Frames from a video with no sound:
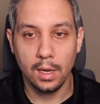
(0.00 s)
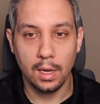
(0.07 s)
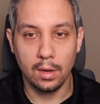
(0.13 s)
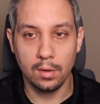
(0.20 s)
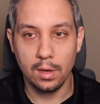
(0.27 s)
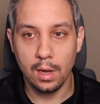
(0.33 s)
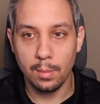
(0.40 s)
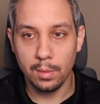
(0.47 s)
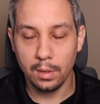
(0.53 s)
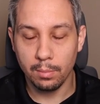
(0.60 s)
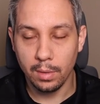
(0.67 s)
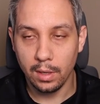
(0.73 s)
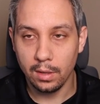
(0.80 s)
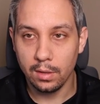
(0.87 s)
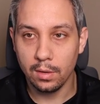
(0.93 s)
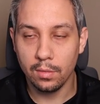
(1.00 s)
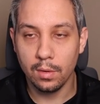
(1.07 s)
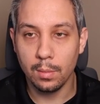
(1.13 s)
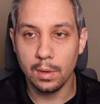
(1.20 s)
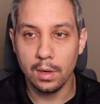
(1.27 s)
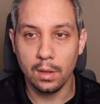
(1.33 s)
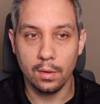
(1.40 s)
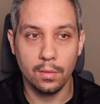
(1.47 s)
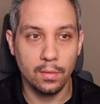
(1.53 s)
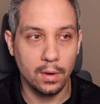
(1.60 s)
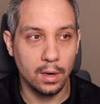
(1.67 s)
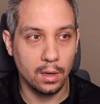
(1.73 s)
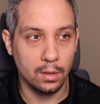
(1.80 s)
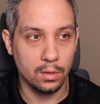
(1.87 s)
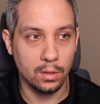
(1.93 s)
I'll copy and paste it from another
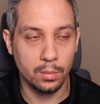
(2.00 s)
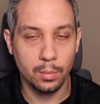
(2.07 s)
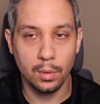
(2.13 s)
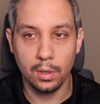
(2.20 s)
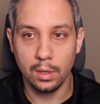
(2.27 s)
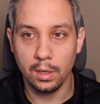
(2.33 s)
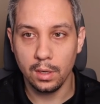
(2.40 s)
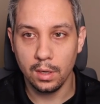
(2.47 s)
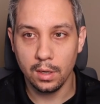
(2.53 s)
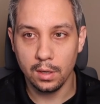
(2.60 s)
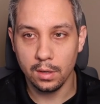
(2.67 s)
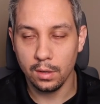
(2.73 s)
file and just put it in here.